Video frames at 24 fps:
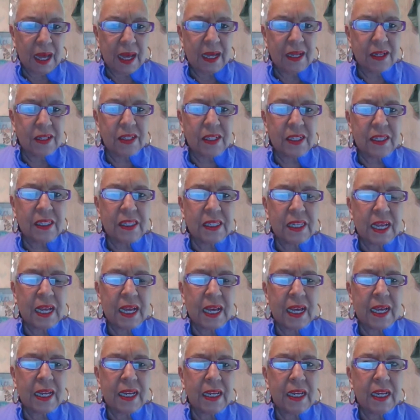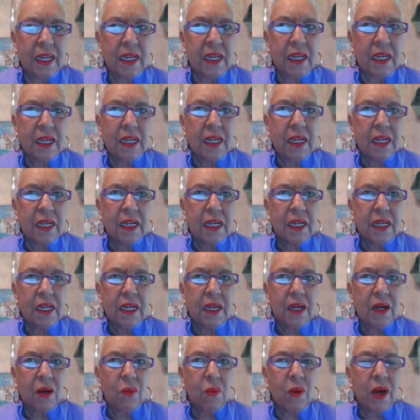And she said,
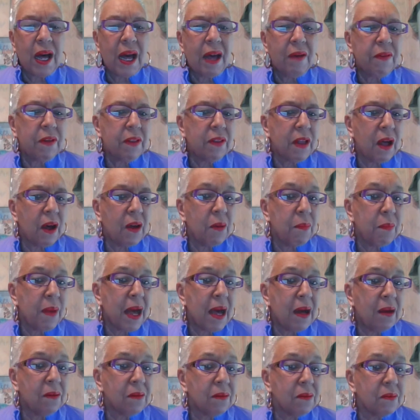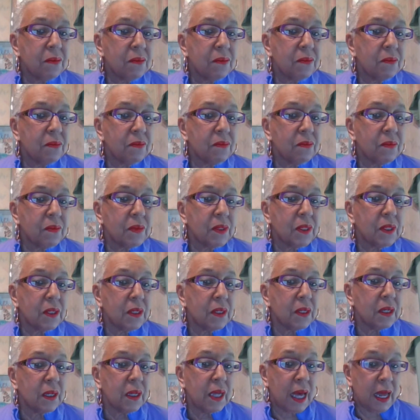well, have you thought about
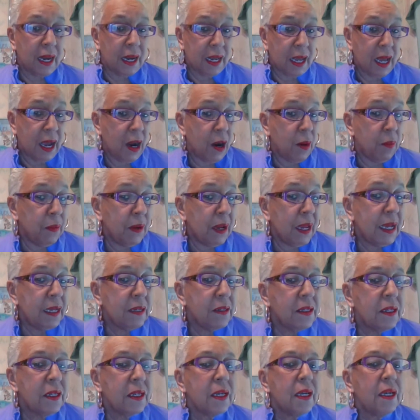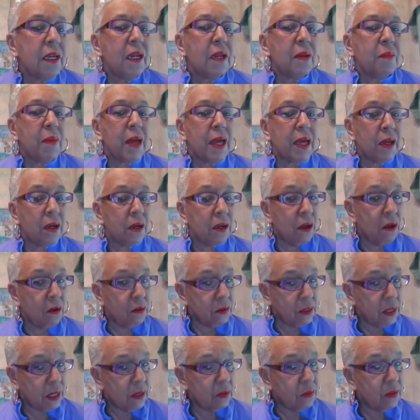getting an airplane ticket and making a
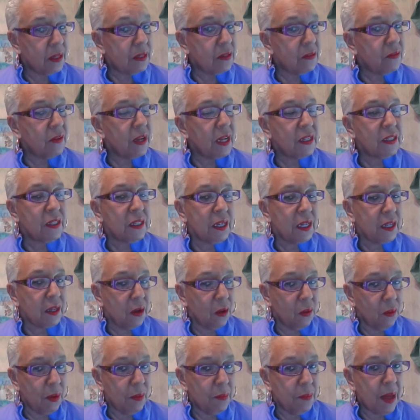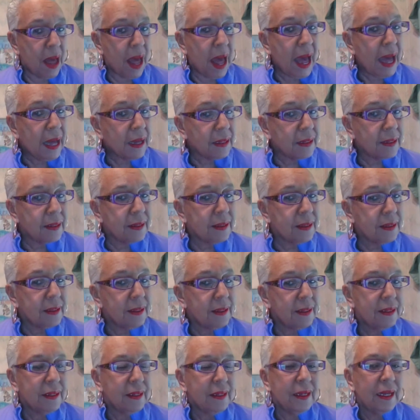hotel reservation and going back?
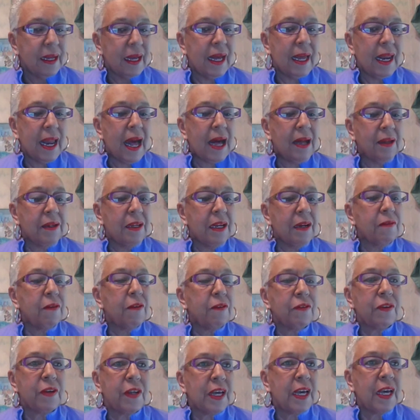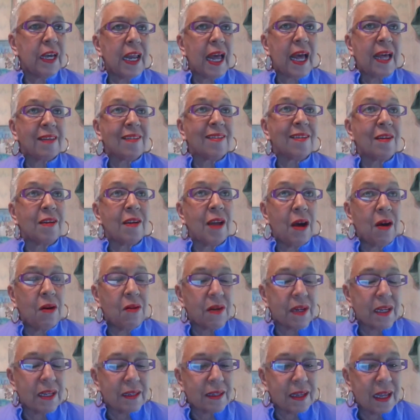And I'll never forget, as
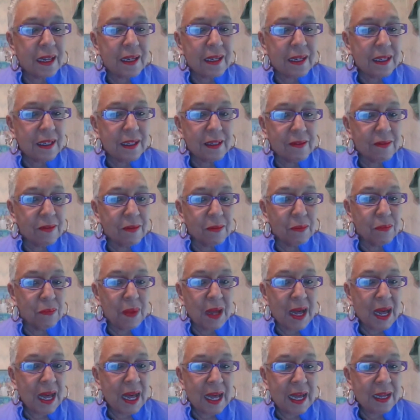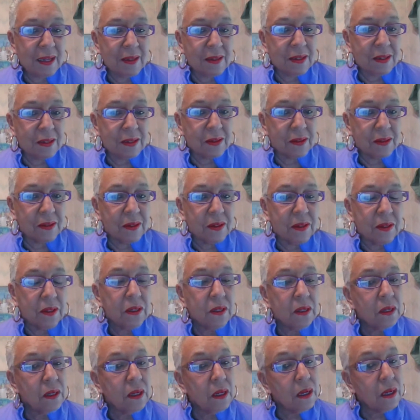long as I live, my answer,
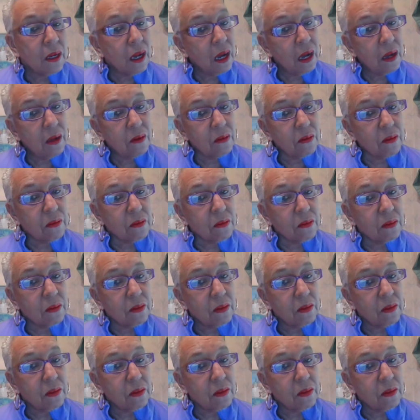oh,